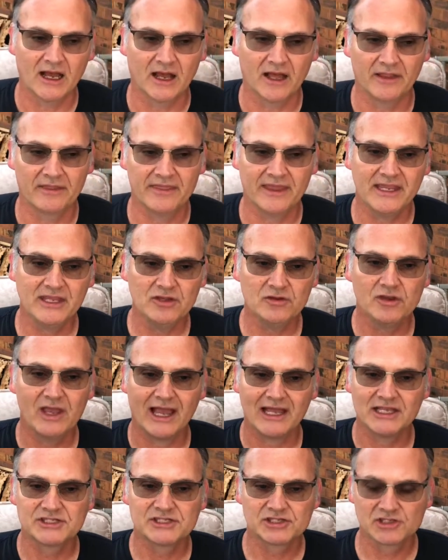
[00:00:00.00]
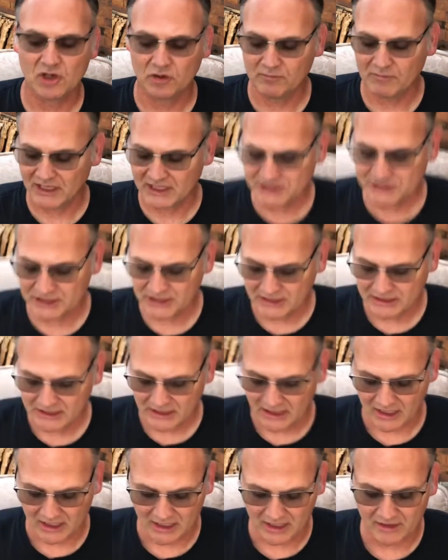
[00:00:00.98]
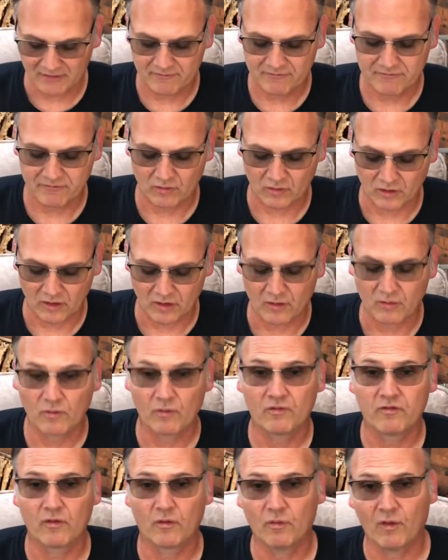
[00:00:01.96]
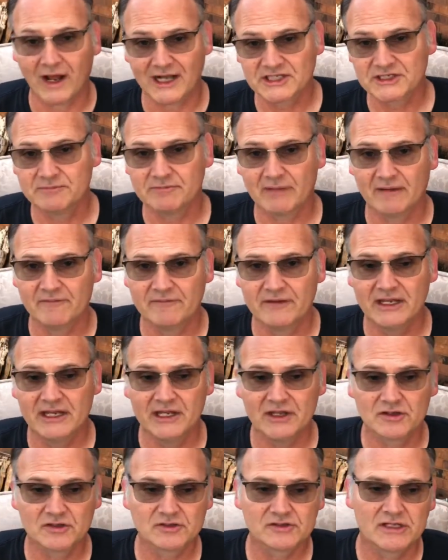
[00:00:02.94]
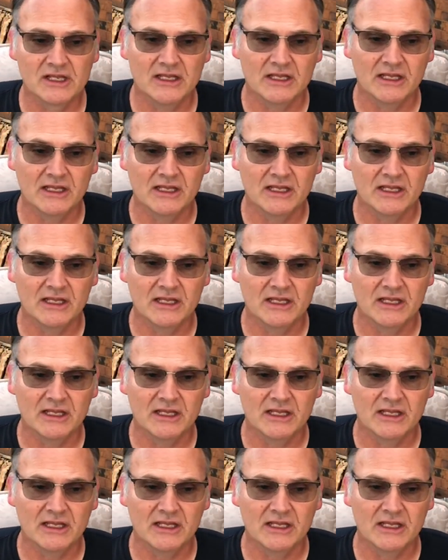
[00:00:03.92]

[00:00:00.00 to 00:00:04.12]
Thank you guys so much for watching my videos.